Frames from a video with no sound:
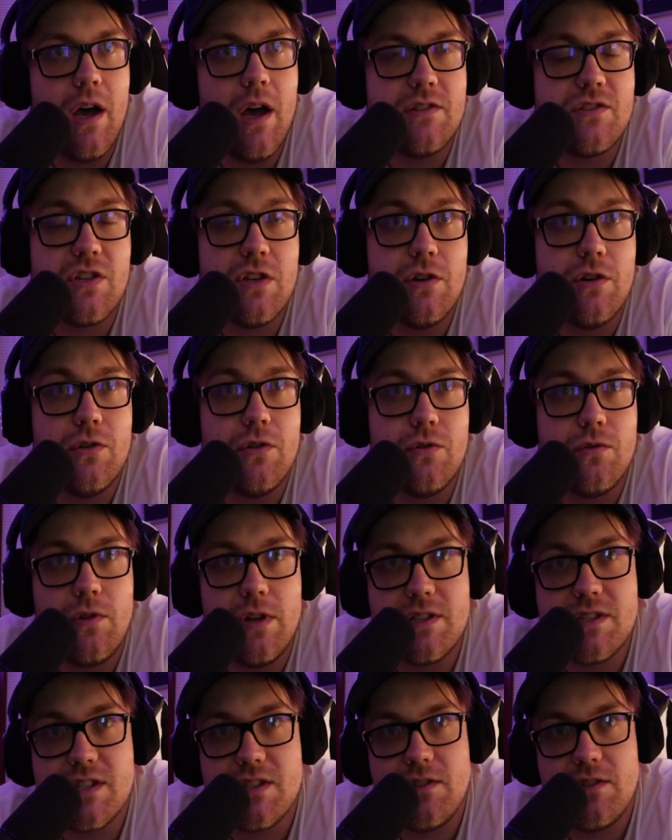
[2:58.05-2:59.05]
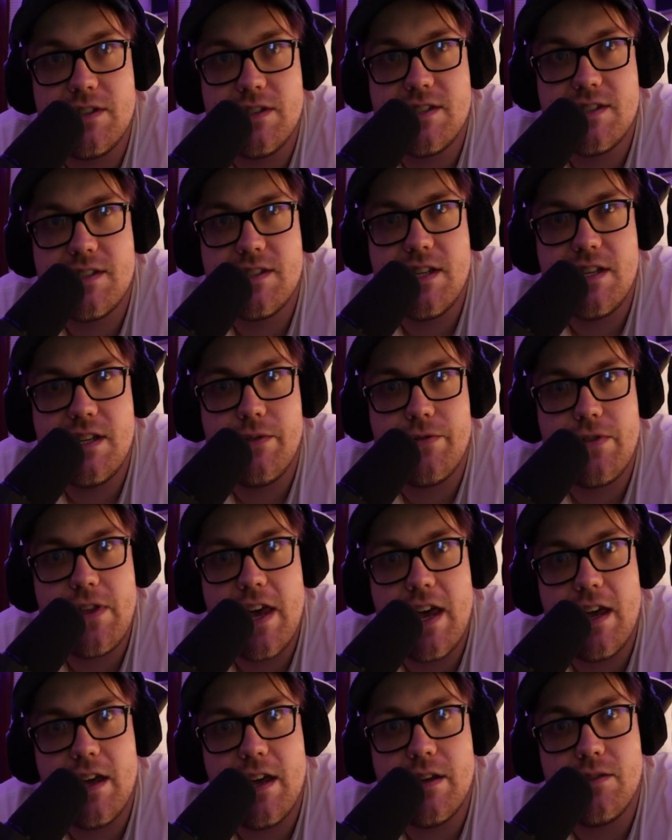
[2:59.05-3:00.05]
So let's see if
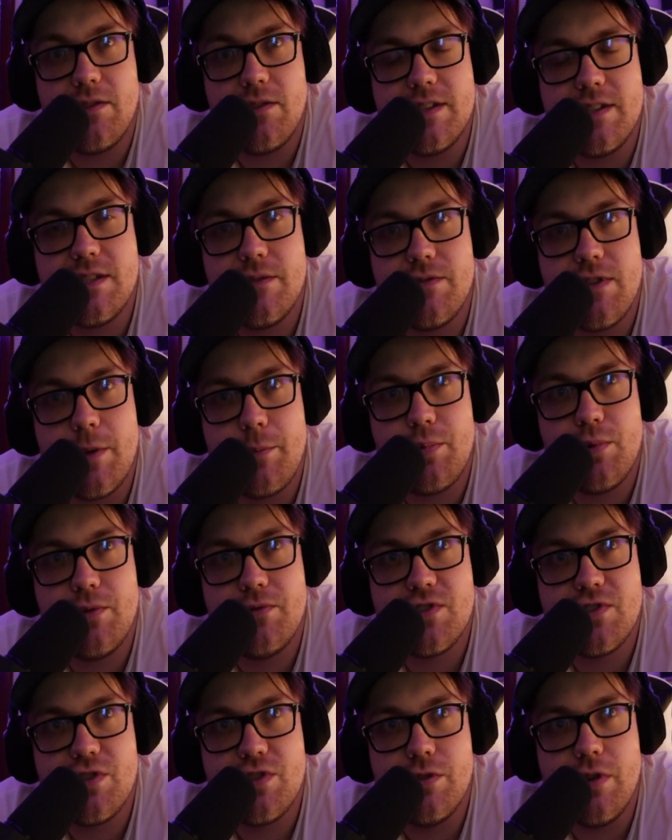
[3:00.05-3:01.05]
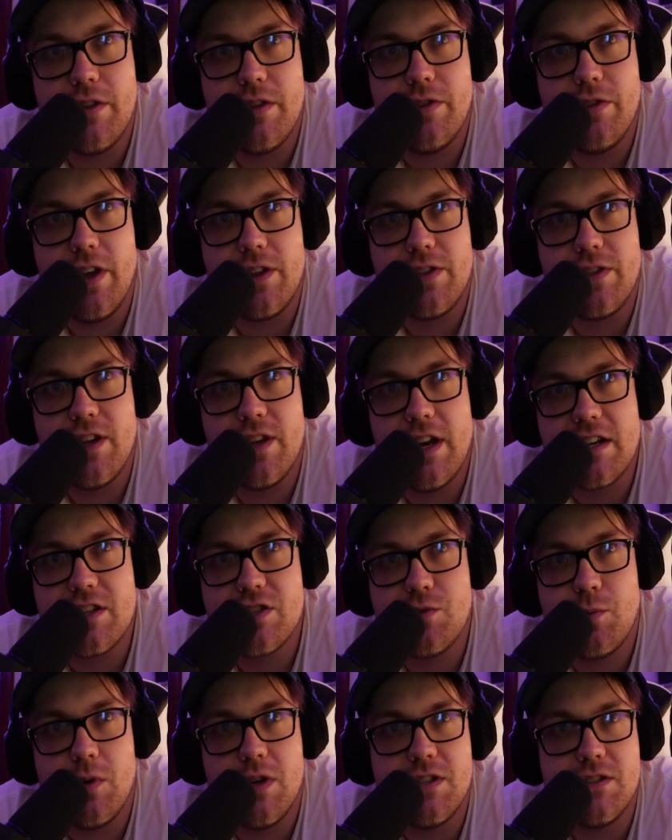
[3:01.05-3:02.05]
that proves true on like the
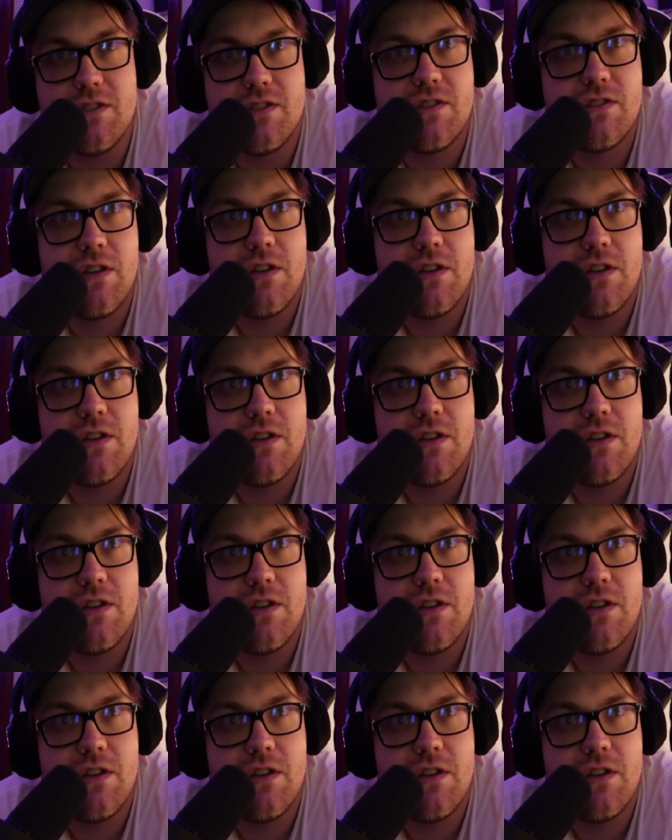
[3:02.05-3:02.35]
next ones.